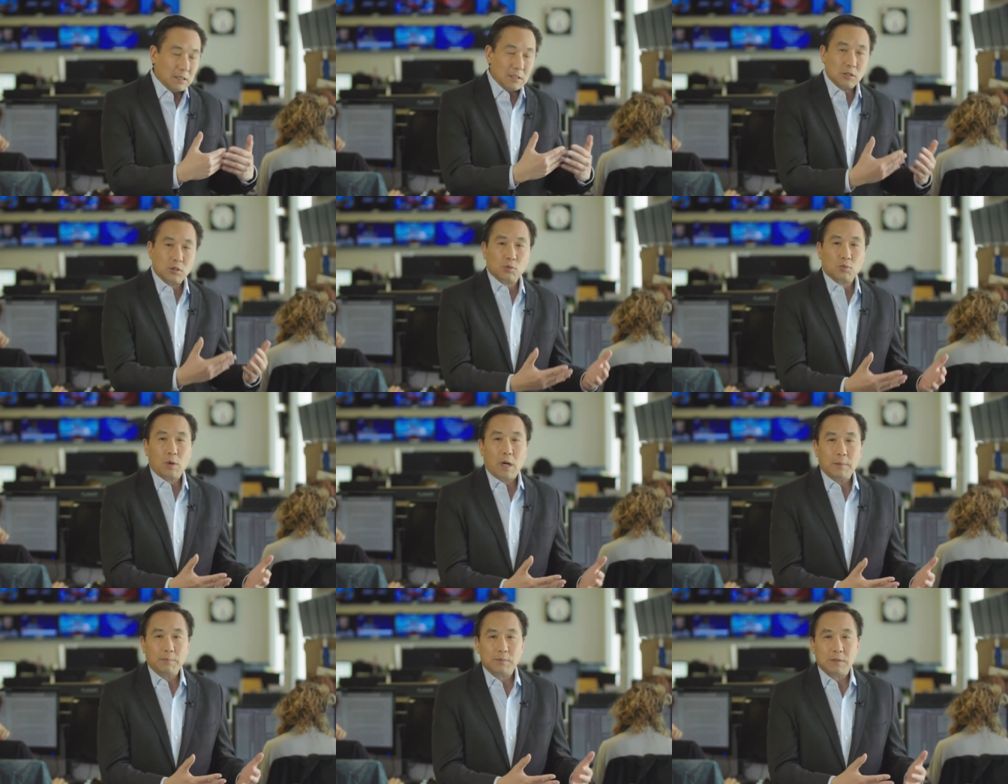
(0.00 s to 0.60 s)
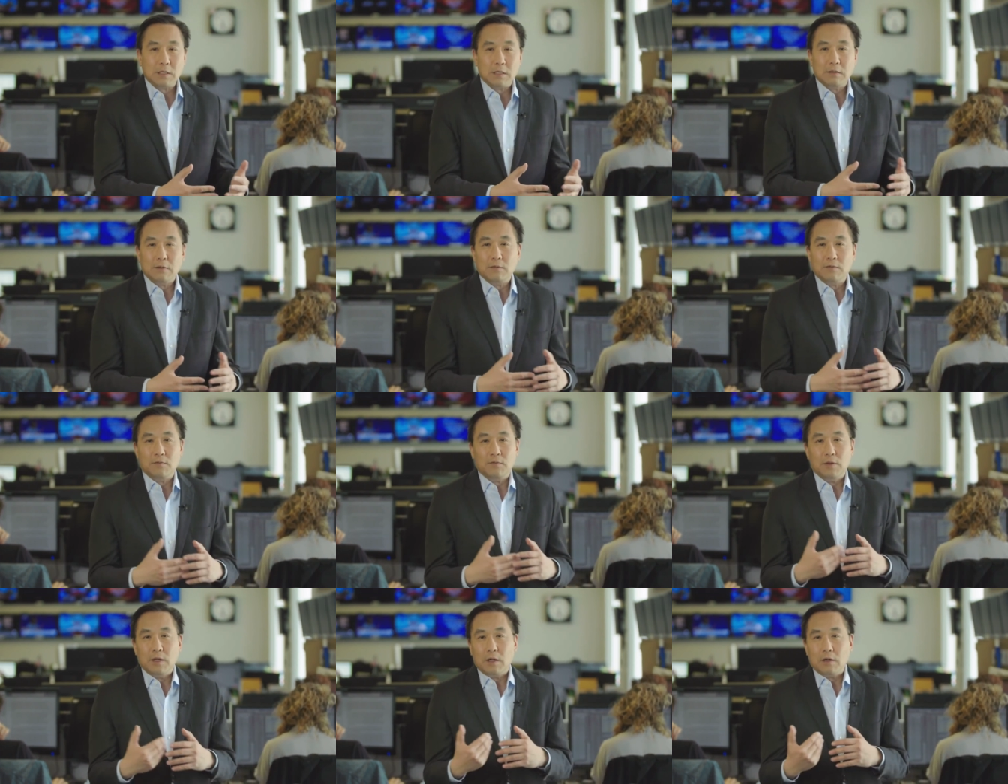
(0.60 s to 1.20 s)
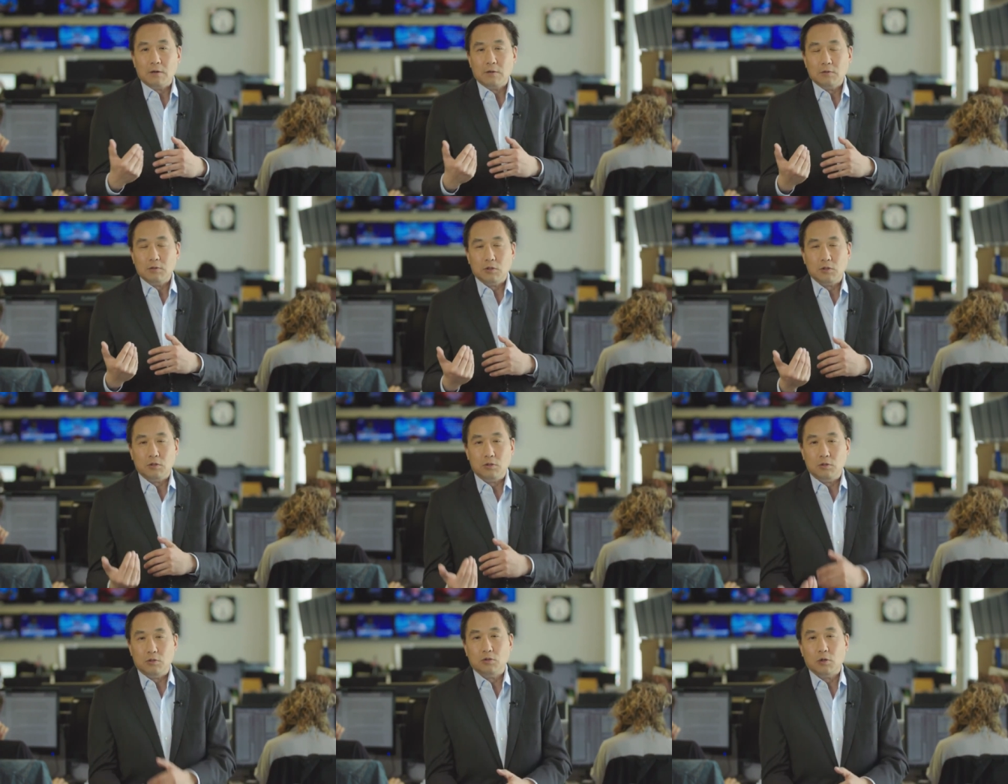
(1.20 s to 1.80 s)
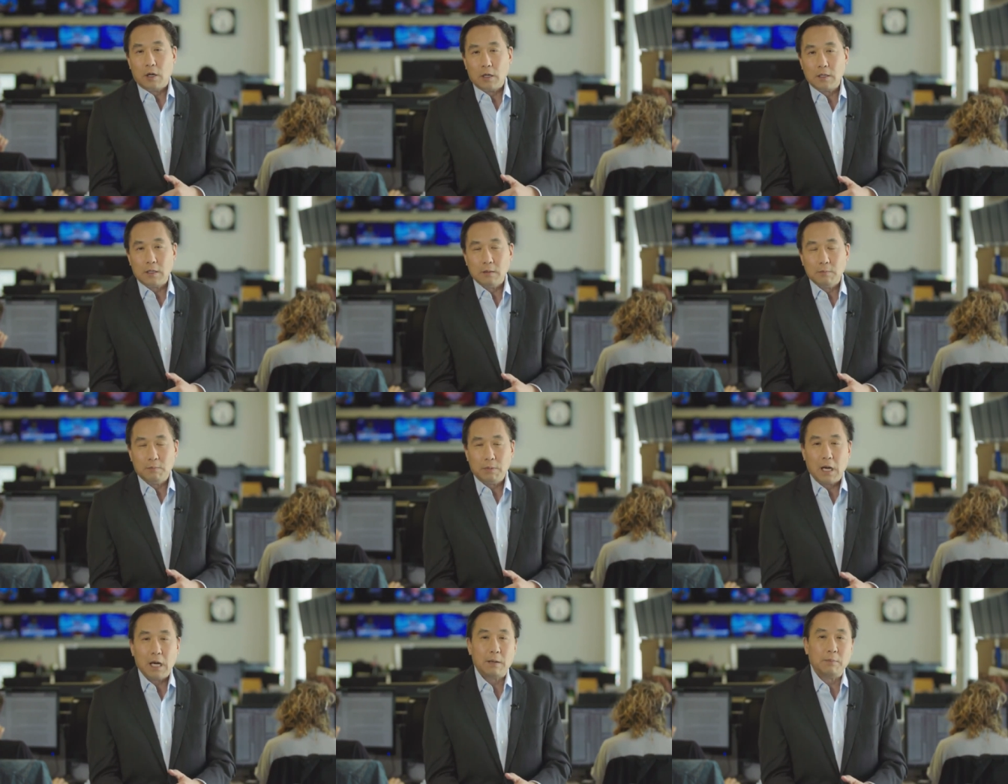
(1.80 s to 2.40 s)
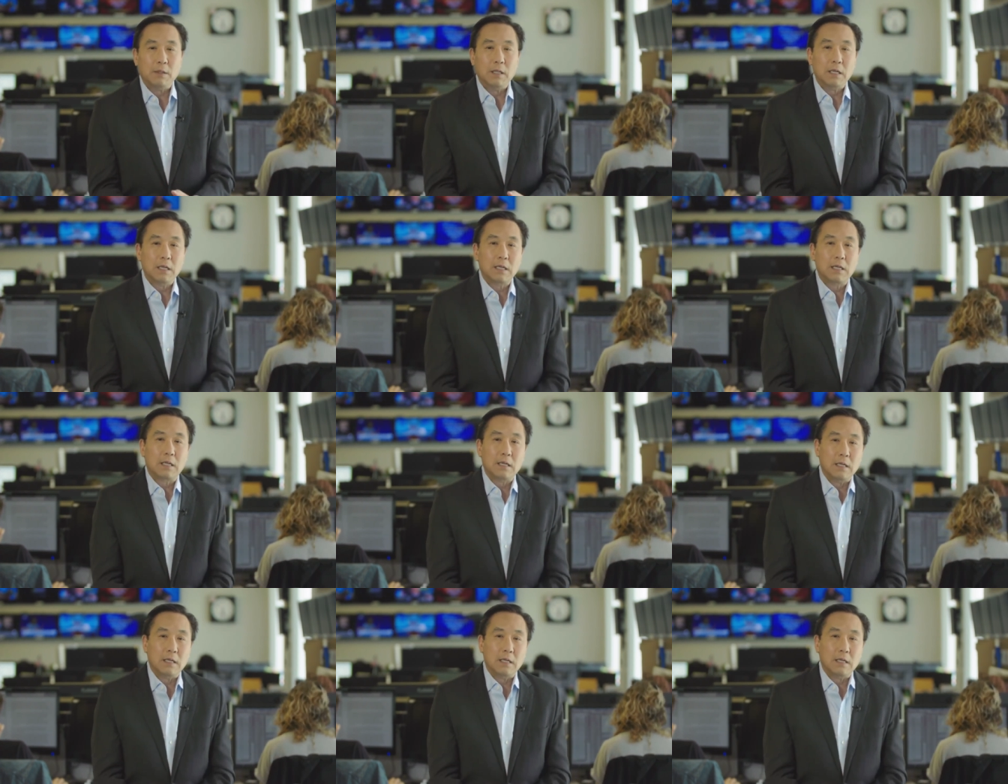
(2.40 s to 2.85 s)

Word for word: disruptive, they're drunk in public.